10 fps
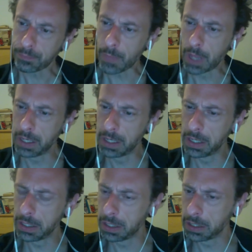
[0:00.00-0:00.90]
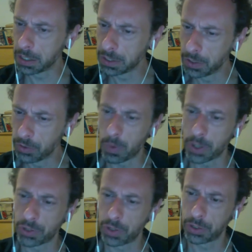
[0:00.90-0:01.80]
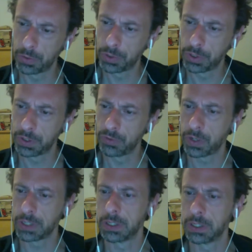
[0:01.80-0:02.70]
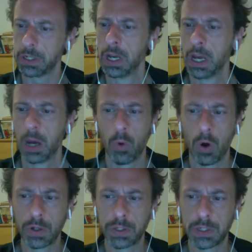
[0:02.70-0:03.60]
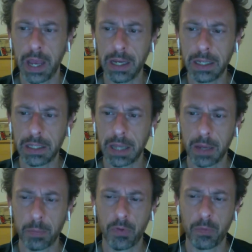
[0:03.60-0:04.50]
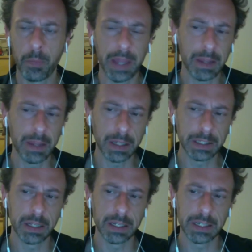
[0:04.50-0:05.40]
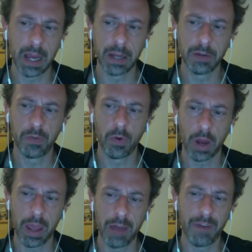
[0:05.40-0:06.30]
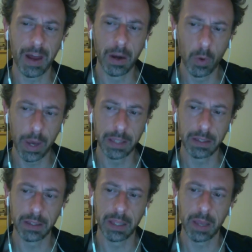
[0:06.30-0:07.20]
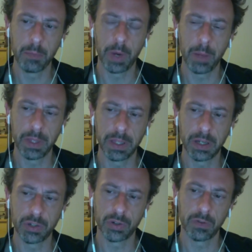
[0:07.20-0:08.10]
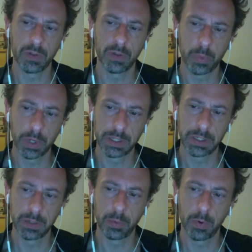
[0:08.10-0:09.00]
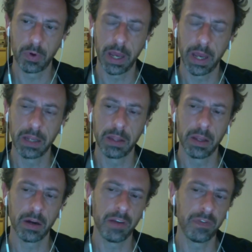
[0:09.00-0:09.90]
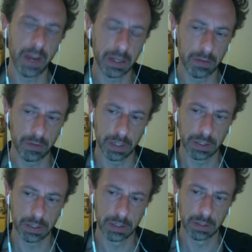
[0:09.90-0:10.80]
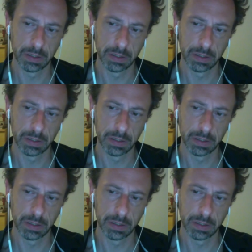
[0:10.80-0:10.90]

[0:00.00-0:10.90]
the, the, there is another question actually, which is interesting. Was any type of metrics designed for evaluating the implementation of the principle and their effectiveness?